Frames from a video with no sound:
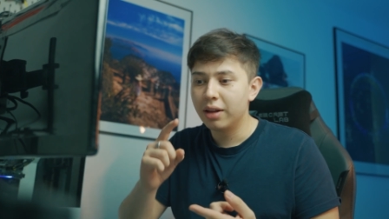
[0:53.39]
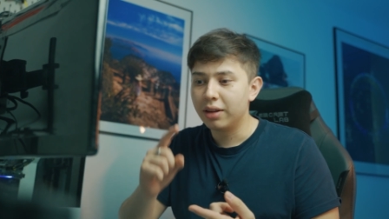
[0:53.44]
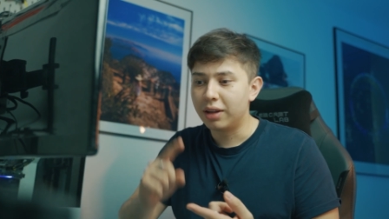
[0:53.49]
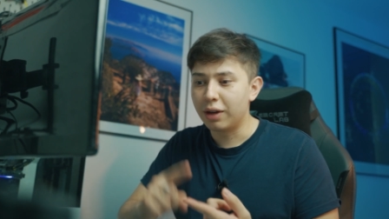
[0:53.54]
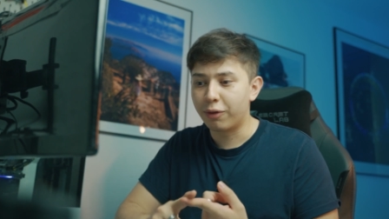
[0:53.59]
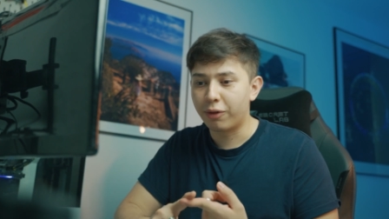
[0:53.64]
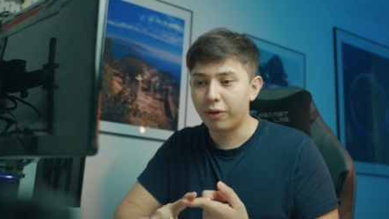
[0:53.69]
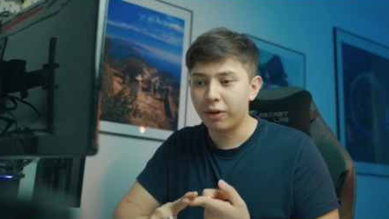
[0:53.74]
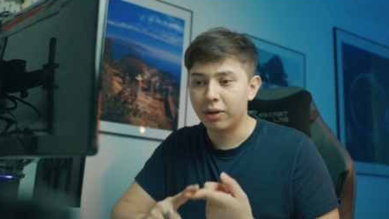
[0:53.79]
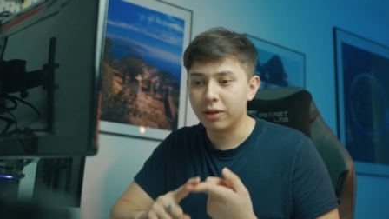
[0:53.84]

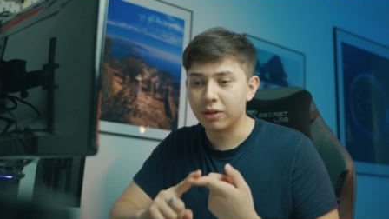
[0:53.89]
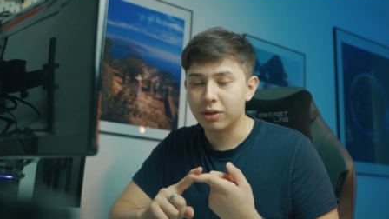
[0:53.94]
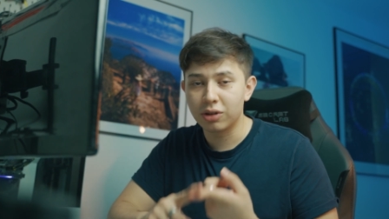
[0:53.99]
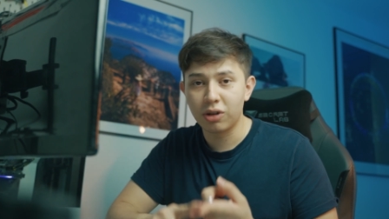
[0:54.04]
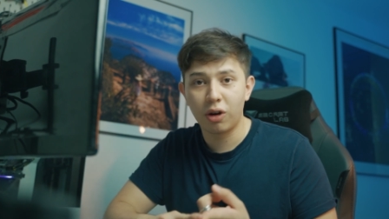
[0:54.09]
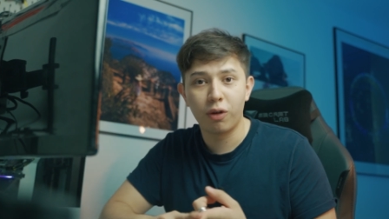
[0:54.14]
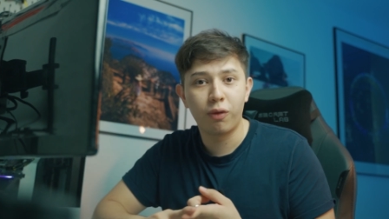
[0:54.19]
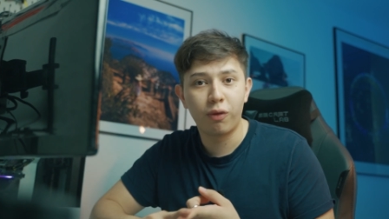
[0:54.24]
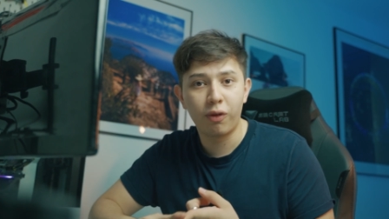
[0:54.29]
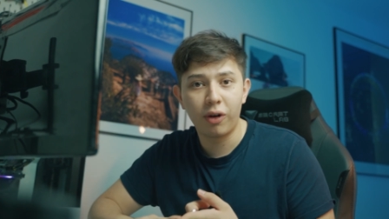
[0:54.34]
different
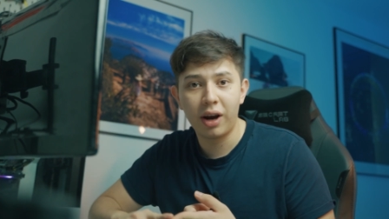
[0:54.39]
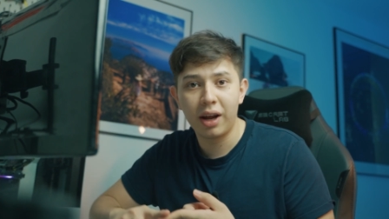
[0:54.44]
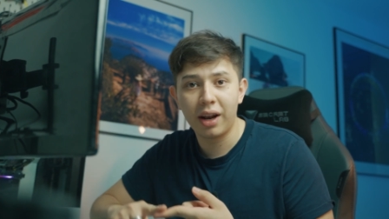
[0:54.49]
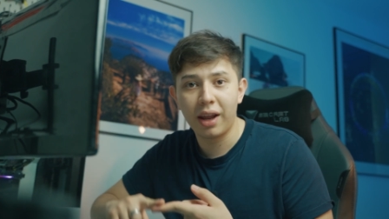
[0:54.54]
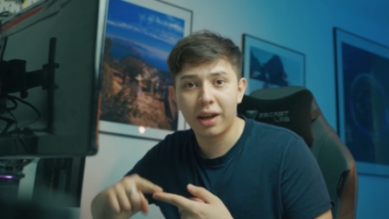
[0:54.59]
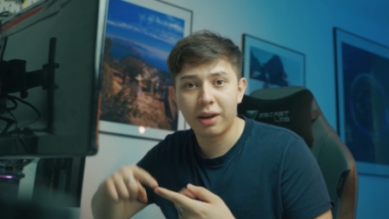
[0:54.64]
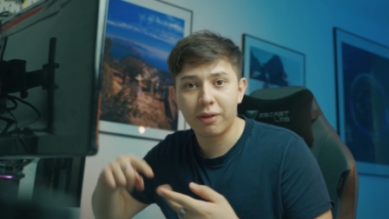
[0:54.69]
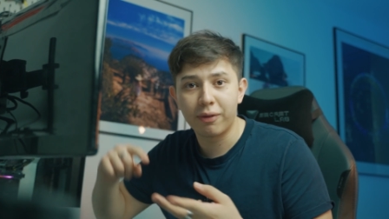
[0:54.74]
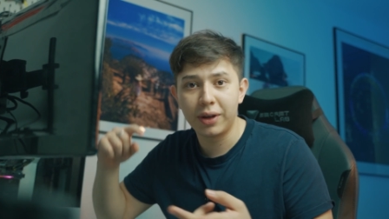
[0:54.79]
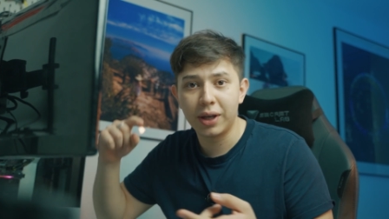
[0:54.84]
software
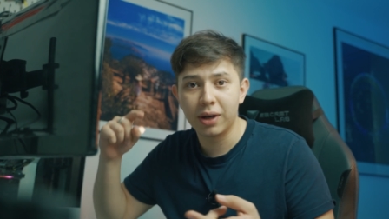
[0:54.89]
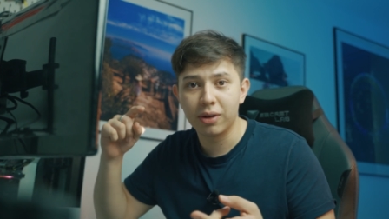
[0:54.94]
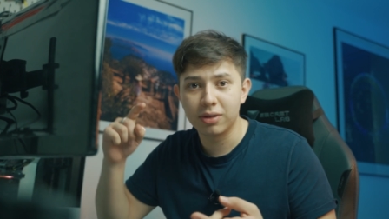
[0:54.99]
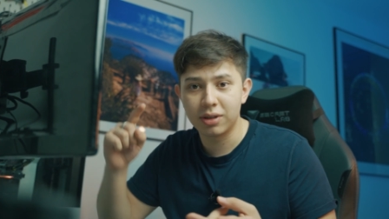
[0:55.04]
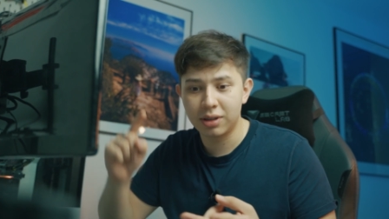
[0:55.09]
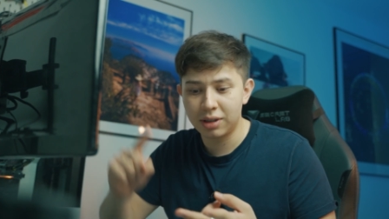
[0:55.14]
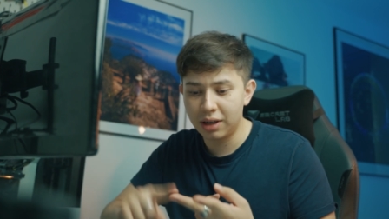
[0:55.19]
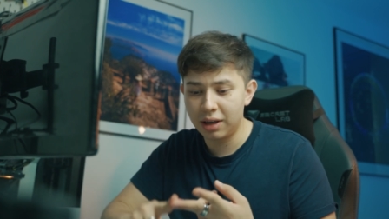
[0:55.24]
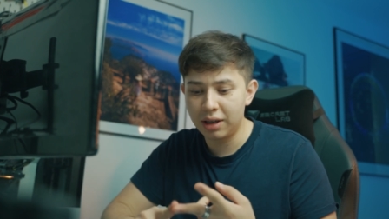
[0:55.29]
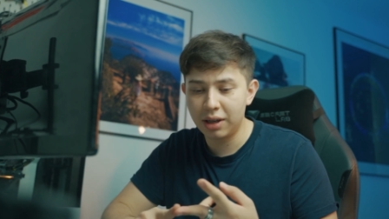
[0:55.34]
like V L
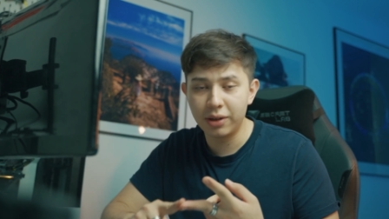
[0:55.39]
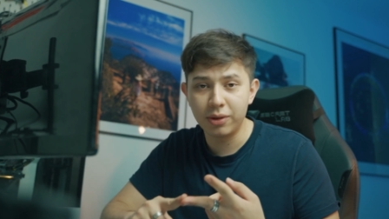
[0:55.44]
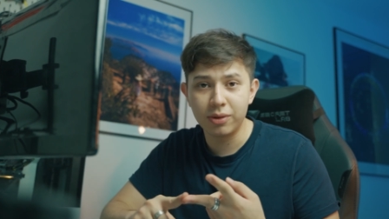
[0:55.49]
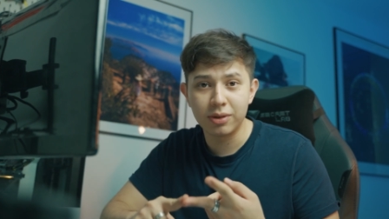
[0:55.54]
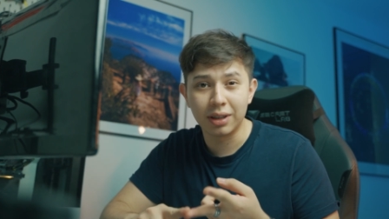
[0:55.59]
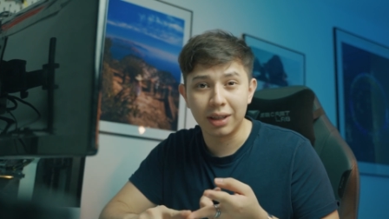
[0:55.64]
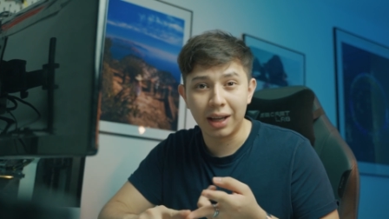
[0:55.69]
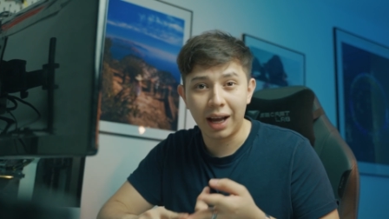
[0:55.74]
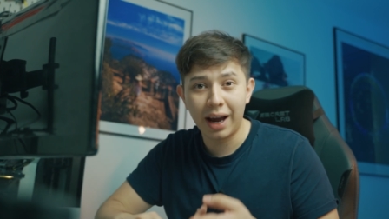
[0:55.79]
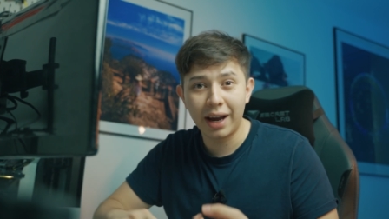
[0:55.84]
C,
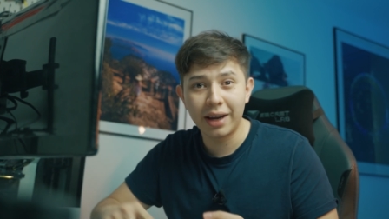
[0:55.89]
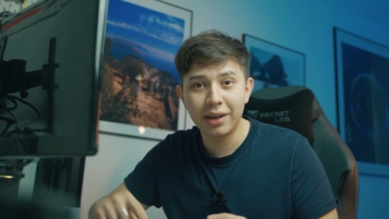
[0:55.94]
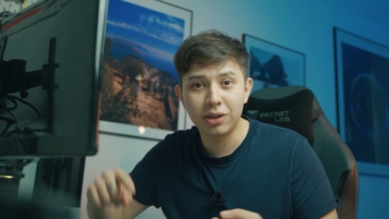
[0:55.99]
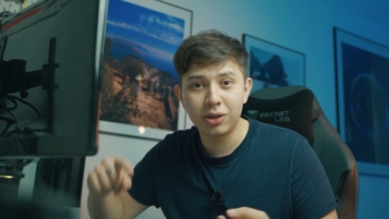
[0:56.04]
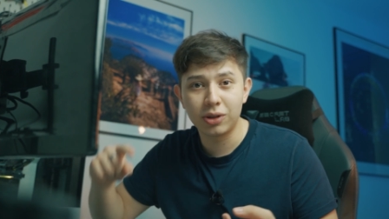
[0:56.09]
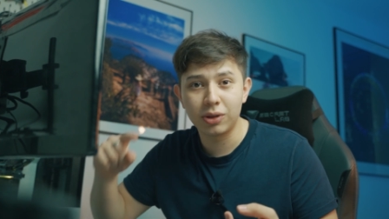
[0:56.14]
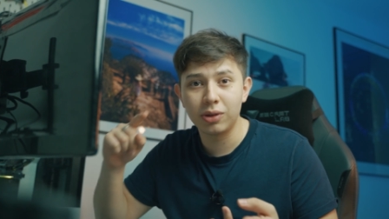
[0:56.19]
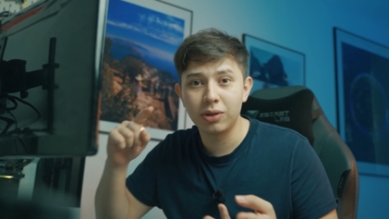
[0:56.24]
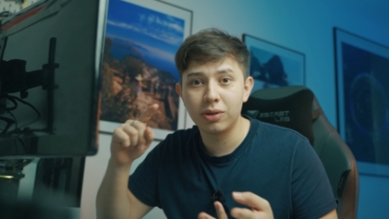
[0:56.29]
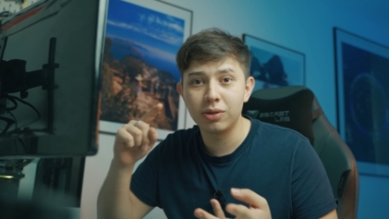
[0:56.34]
using
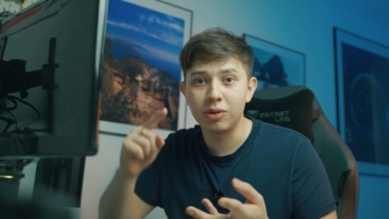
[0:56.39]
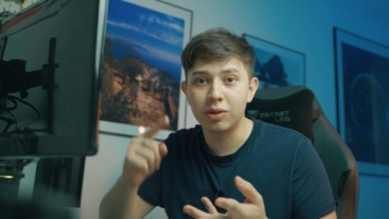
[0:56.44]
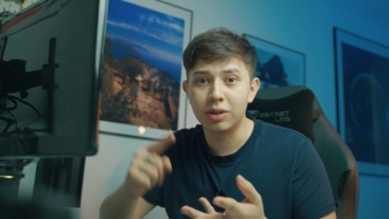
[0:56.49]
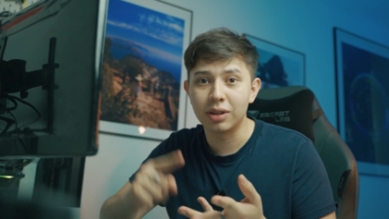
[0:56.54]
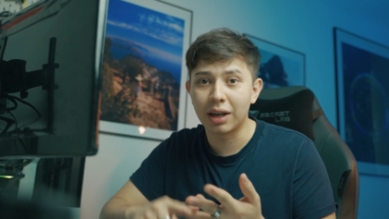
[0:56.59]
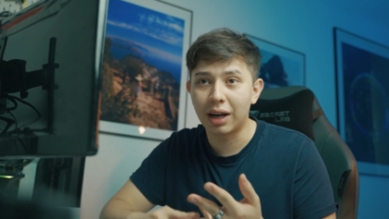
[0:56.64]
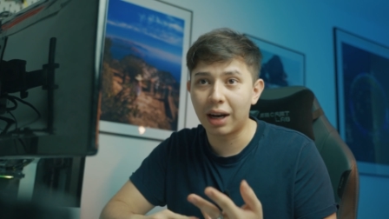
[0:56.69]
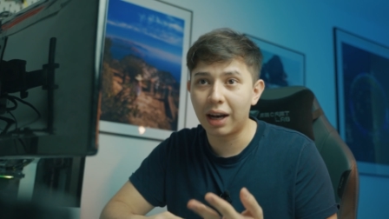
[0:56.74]
iTunes, using